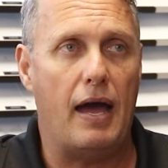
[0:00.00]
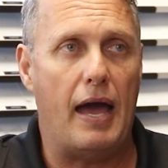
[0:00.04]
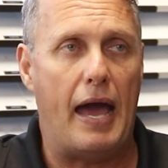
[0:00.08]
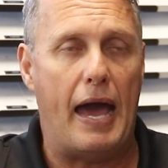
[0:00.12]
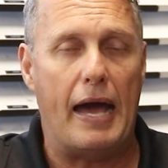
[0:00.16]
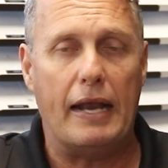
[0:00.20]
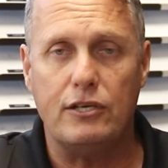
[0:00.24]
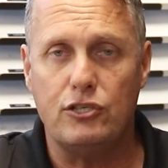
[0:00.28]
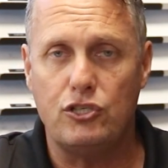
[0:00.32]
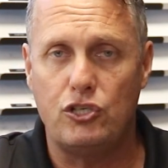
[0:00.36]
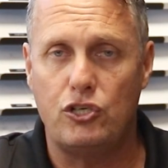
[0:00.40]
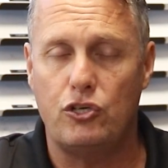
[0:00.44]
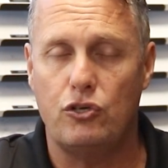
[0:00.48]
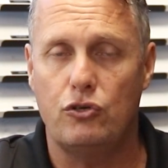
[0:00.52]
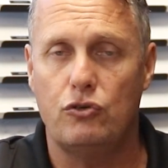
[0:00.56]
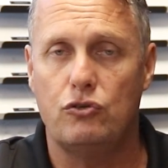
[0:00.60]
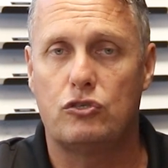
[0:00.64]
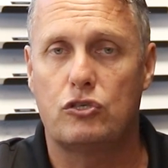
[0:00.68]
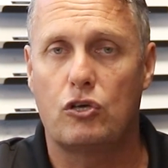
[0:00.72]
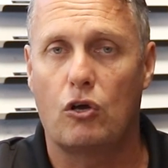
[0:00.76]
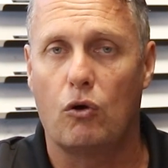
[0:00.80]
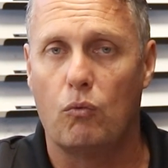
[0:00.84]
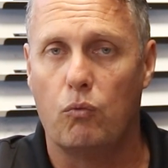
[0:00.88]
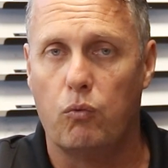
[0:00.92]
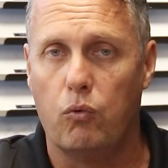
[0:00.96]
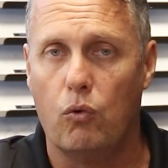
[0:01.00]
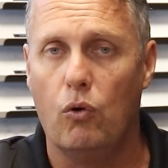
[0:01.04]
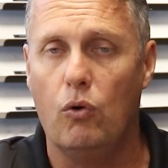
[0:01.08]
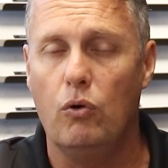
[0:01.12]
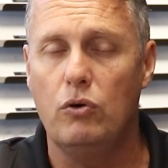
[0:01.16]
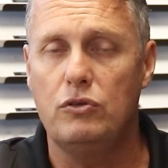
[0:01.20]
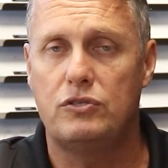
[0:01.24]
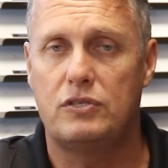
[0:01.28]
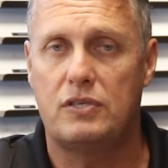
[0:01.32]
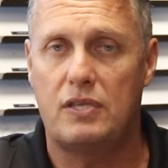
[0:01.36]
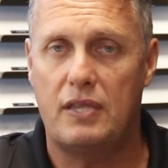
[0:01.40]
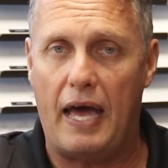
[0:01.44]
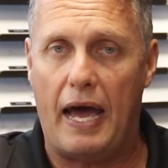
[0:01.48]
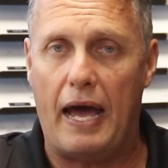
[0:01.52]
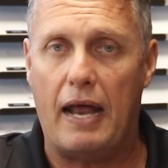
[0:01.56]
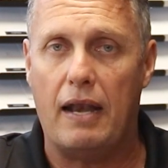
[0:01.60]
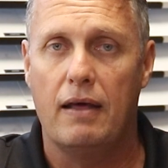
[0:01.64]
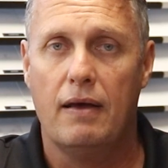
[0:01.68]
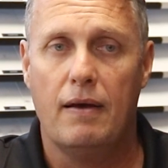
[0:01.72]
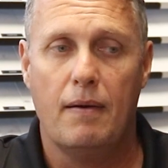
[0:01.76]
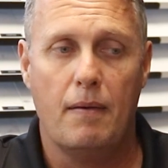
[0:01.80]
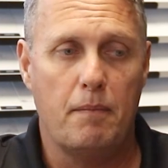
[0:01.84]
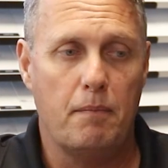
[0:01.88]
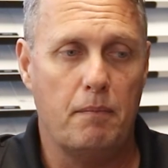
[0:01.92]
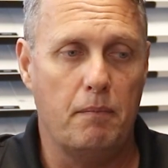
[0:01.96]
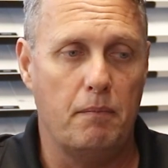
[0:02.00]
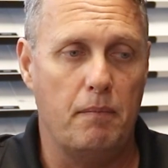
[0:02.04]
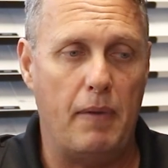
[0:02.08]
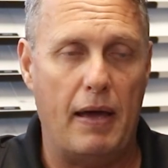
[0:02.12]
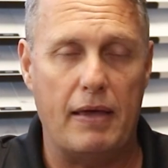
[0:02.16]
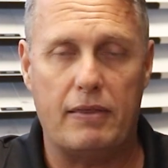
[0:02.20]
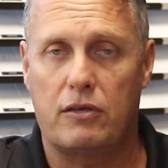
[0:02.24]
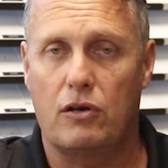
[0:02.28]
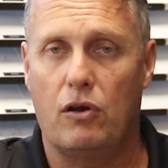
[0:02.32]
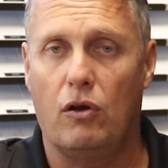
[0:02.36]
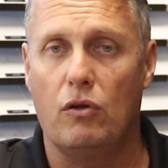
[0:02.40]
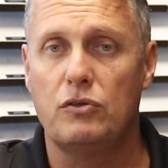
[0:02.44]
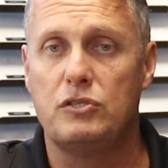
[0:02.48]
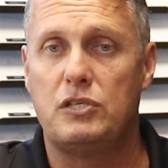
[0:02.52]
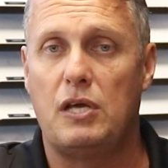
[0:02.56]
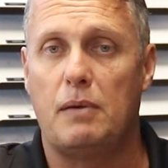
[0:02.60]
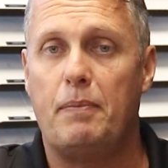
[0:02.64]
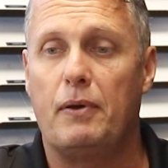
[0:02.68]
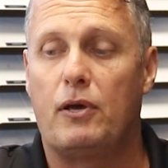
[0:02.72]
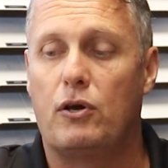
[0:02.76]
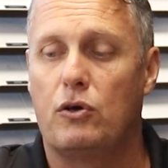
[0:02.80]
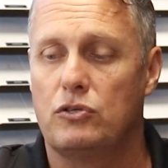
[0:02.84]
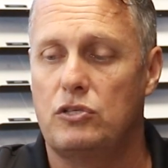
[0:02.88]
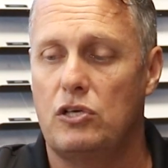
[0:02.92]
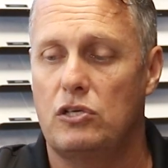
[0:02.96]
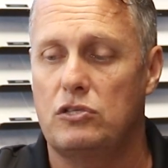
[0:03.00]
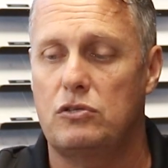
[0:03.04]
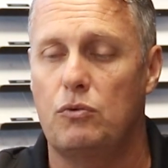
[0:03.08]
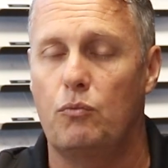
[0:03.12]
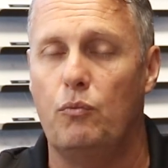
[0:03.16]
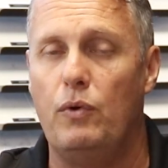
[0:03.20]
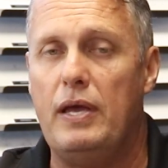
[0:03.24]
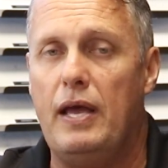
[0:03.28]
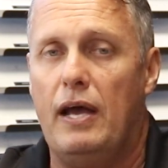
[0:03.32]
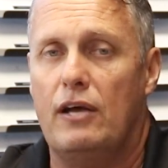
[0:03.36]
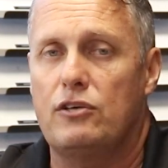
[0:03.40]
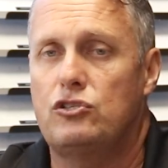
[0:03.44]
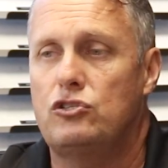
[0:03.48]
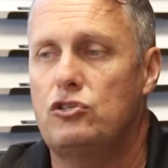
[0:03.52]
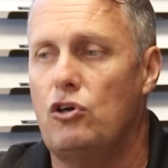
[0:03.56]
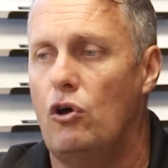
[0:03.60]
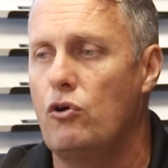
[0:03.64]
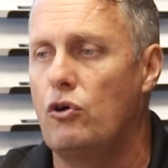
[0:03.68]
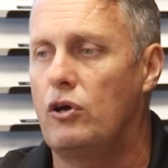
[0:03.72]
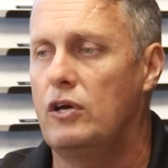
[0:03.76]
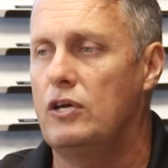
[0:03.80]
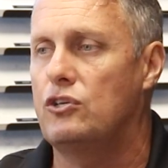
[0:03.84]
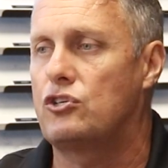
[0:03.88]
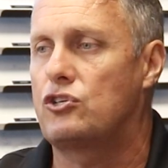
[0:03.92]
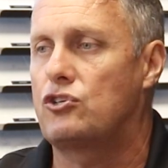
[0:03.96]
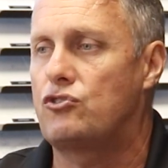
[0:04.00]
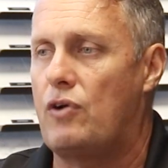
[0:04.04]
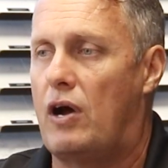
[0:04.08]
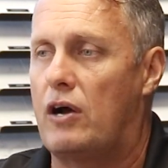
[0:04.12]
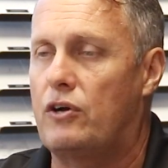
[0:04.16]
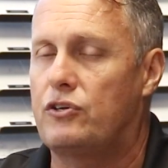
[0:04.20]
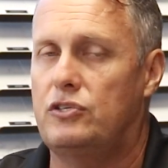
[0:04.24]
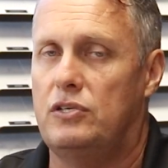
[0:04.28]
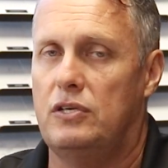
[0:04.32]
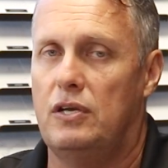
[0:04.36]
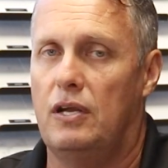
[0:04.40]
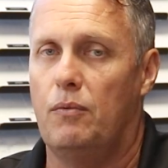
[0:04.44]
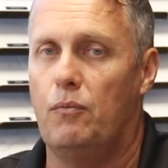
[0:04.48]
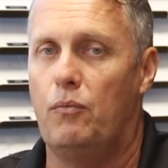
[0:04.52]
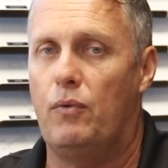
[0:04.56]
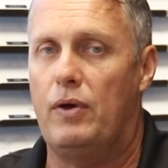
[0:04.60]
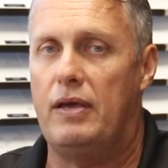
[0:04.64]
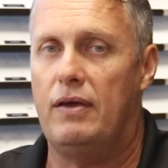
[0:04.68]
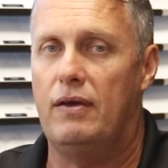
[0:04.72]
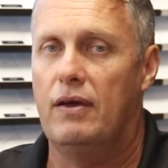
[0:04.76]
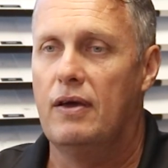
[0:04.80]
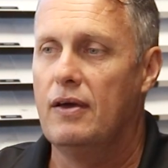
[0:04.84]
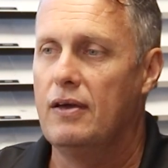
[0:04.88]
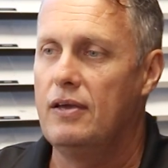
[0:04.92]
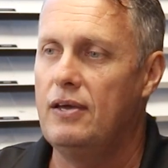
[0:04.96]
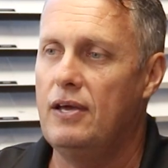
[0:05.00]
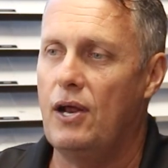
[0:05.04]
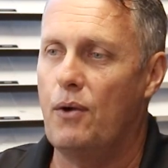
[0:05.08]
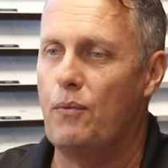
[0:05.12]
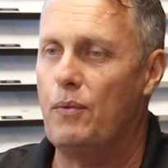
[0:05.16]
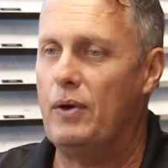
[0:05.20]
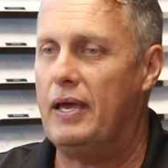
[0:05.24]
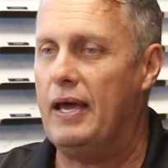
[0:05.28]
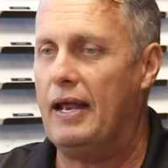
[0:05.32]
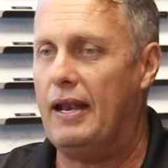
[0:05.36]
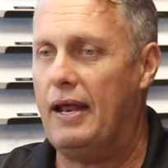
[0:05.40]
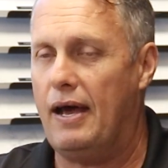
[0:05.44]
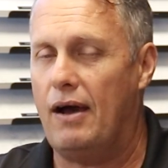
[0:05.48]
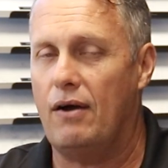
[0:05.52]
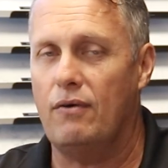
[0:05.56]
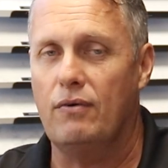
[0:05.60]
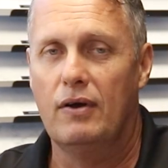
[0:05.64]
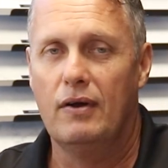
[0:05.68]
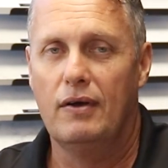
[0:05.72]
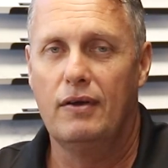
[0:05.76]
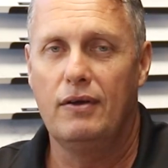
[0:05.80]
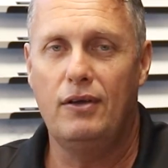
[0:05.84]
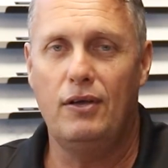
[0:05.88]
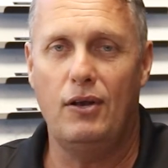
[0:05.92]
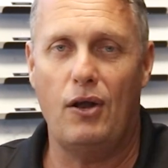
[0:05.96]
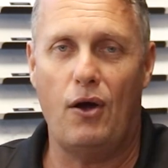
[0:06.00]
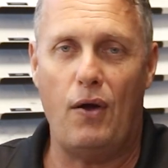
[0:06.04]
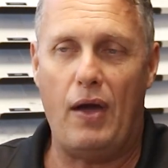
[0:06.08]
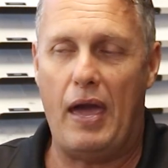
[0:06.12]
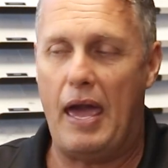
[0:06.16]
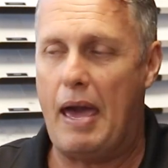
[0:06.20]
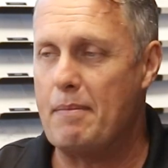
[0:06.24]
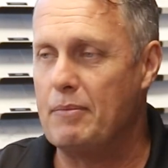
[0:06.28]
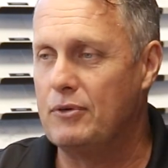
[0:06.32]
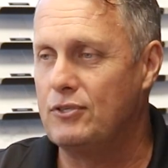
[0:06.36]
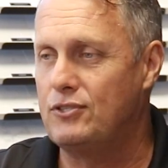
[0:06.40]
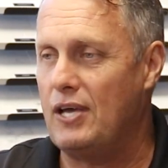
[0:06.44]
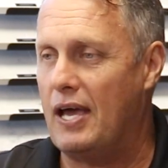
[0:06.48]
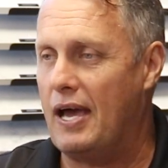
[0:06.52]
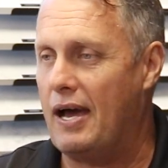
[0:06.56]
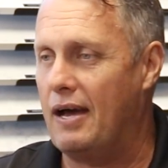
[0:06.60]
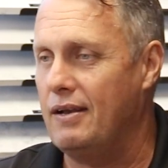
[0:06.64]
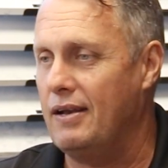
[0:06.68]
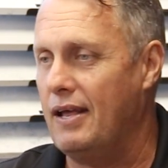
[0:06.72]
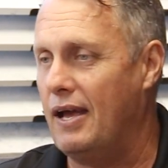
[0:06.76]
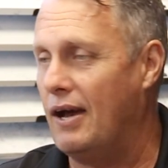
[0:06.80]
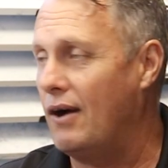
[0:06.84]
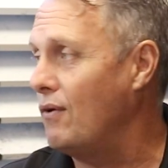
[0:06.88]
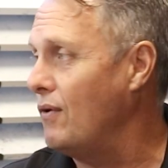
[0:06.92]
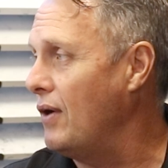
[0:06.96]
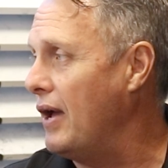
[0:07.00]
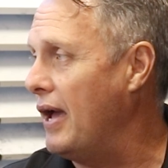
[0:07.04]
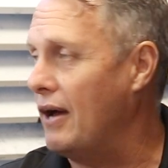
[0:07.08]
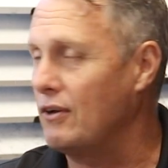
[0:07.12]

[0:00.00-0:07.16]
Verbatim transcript: attitude towards that methodology because it's we are so construction and we you know we get our you know hammers out and our,